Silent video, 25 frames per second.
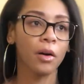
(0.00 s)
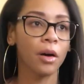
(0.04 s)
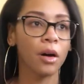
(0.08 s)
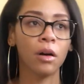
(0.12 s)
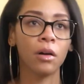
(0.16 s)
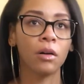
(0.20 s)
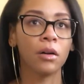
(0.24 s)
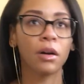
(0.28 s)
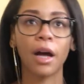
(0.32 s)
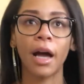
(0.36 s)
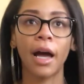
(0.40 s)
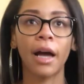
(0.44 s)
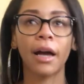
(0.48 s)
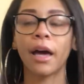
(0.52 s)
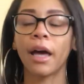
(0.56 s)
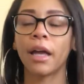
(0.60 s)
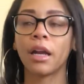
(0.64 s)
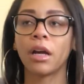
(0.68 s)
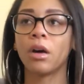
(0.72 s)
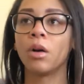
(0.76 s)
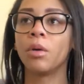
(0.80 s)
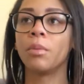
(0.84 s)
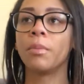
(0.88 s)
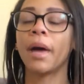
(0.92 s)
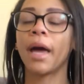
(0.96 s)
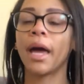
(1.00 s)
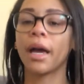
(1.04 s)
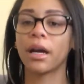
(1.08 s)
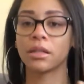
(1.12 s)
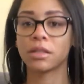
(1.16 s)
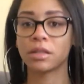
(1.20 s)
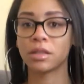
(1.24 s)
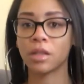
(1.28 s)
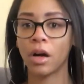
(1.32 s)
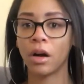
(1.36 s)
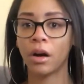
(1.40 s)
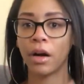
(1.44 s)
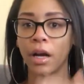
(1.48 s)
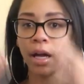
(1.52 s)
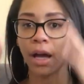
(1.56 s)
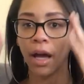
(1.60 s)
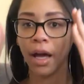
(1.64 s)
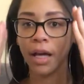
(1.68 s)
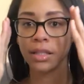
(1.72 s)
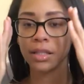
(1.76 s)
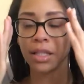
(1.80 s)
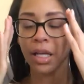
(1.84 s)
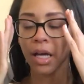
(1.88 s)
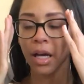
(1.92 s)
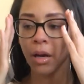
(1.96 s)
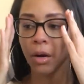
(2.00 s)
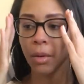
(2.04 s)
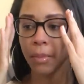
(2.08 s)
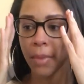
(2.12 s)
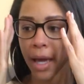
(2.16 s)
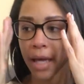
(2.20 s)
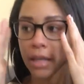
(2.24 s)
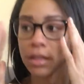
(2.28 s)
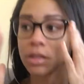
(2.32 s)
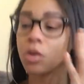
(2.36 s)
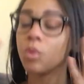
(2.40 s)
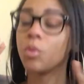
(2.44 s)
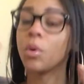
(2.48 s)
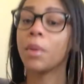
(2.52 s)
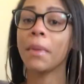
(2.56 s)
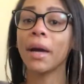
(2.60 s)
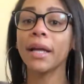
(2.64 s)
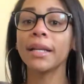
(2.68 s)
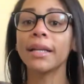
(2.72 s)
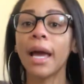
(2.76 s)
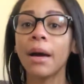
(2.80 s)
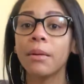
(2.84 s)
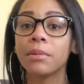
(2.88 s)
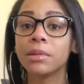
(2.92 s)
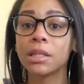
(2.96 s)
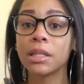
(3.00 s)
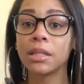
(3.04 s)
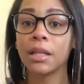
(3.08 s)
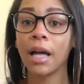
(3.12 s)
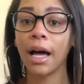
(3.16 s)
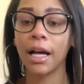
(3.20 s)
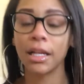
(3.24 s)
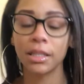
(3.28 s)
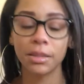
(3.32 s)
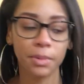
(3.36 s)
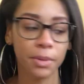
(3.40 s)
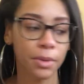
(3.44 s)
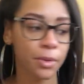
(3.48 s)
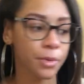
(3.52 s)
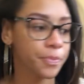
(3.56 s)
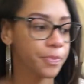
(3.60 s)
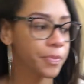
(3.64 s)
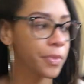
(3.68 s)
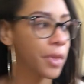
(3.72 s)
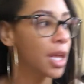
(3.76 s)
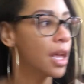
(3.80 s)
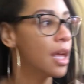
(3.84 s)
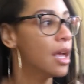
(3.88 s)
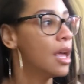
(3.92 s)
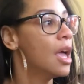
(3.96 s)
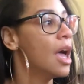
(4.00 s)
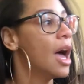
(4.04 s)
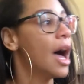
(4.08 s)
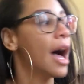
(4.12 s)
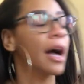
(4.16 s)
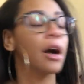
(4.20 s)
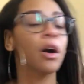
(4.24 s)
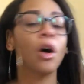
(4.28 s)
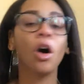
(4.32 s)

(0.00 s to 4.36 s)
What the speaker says: I gotta go back. Sorry guys, I gotta go back. So when my dad was in the hospital, I